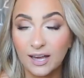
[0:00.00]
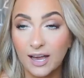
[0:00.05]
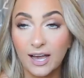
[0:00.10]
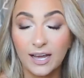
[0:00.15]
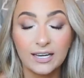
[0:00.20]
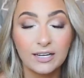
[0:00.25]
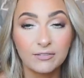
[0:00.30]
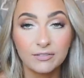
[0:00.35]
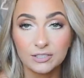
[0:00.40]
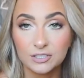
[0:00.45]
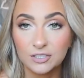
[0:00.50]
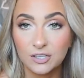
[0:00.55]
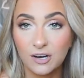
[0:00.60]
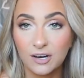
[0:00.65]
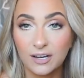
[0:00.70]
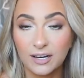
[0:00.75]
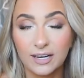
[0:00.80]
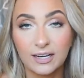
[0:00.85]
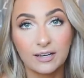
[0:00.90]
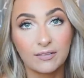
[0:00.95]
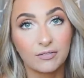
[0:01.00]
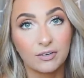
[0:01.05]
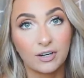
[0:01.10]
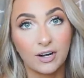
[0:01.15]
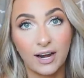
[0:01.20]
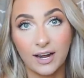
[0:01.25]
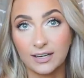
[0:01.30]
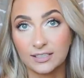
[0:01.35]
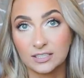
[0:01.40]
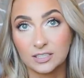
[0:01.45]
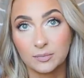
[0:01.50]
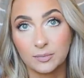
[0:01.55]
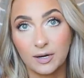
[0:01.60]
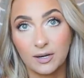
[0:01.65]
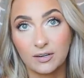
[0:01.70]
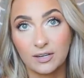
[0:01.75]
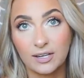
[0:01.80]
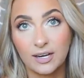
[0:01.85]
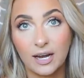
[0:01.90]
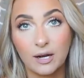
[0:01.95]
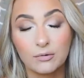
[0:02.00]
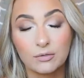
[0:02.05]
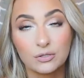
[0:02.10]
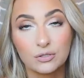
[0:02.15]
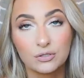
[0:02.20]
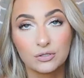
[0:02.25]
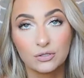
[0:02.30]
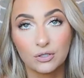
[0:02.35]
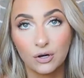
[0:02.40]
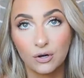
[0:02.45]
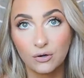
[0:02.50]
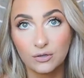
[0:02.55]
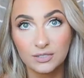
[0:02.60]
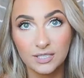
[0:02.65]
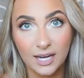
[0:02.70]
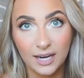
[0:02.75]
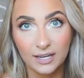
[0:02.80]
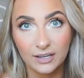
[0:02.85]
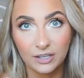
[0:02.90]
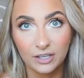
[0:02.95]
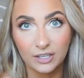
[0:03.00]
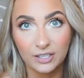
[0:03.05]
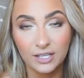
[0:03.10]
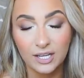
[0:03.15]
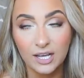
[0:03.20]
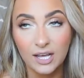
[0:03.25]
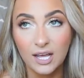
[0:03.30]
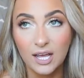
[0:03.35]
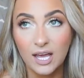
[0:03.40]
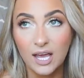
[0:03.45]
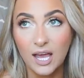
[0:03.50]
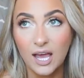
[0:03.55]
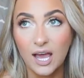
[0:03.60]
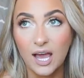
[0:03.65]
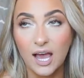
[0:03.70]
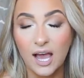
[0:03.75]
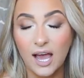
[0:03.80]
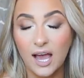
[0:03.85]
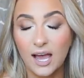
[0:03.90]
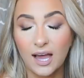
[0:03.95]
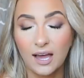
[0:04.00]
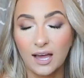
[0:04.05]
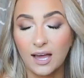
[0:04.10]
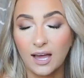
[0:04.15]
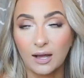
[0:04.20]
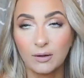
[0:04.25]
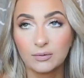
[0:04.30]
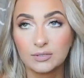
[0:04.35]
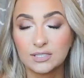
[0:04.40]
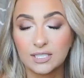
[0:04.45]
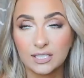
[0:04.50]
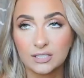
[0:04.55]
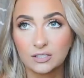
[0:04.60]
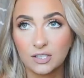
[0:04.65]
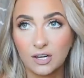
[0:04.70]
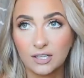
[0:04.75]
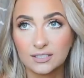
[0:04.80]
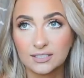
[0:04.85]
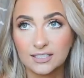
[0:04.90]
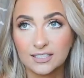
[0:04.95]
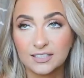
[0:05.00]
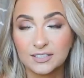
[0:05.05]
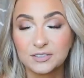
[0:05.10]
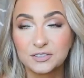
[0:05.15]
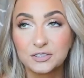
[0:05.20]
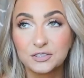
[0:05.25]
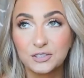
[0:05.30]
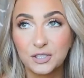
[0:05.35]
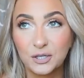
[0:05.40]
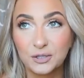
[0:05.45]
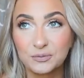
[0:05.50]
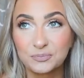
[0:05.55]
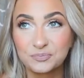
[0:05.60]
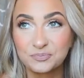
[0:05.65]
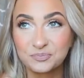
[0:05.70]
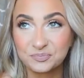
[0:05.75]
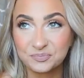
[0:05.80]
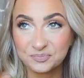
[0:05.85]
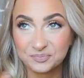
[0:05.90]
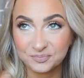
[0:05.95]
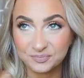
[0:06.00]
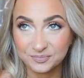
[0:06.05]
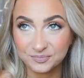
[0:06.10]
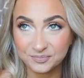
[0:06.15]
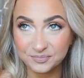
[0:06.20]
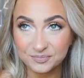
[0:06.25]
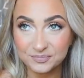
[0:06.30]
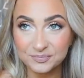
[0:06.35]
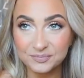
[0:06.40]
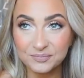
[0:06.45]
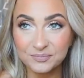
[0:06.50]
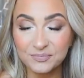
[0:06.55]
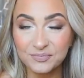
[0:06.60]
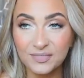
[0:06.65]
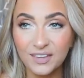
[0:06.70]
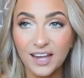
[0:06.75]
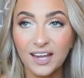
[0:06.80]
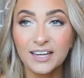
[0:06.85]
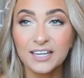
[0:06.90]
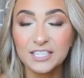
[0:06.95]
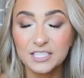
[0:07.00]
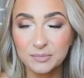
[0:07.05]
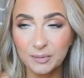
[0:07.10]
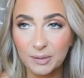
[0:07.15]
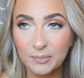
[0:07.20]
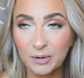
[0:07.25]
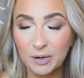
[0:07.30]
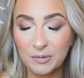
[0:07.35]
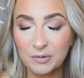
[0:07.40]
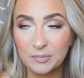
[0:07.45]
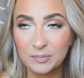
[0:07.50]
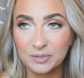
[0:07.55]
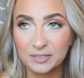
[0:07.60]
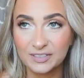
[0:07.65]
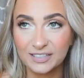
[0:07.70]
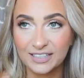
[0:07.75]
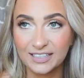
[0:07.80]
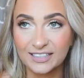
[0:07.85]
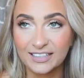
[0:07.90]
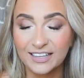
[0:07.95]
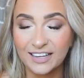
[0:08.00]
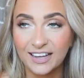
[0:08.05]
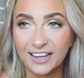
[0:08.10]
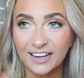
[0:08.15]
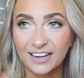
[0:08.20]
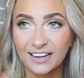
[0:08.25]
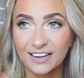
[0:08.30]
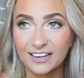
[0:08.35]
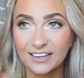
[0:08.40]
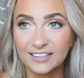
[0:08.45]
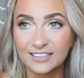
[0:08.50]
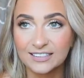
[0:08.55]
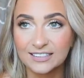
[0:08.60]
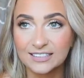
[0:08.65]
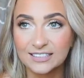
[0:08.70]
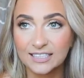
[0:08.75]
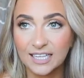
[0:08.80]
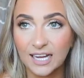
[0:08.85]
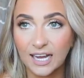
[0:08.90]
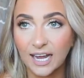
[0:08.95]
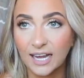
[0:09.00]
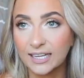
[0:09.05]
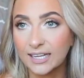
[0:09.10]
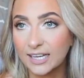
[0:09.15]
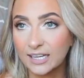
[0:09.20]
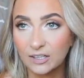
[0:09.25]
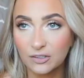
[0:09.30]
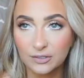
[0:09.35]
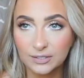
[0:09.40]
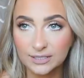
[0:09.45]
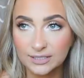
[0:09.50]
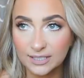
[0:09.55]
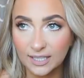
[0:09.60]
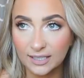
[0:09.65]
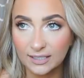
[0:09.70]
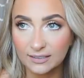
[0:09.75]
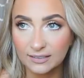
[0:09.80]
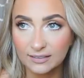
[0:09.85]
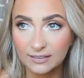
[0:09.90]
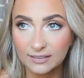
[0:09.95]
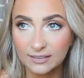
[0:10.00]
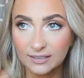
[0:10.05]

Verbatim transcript: I never saw it. I never asked about it. I was so tired. I was exhausted. So I get to my apartment building and I can't go inside.